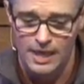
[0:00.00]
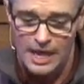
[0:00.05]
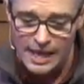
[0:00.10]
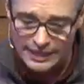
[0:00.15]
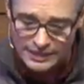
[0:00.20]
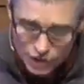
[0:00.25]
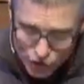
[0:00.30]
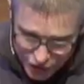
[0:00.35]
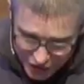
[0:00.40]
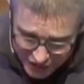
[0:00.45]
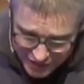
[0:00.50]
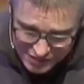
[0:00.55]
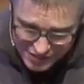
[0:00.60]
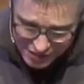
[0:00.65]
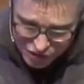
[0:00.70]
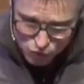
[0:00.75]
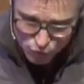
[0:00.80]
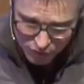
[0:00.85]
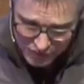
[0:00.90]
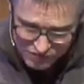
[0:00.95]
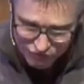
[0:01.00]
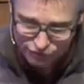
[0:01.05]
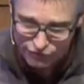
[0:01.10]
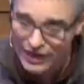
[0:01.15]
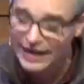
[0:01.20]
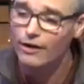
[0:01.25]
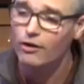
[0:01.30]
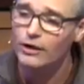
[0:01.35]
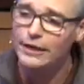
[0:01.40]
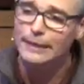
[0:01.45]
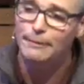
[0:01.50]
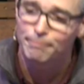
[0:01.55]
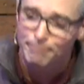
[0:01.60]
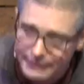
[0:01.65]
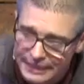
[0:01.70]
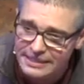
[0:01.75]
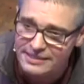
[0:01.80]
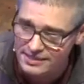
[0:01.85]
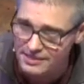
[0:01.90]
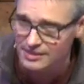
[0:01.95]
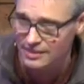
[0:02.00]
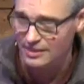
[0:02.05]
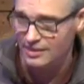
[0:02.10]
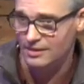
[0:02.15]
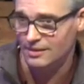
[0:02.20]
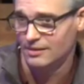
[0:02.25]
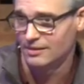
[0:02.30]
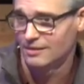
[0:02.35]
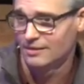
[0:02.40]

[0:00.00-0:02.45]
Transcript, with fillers: And Jesus was very busy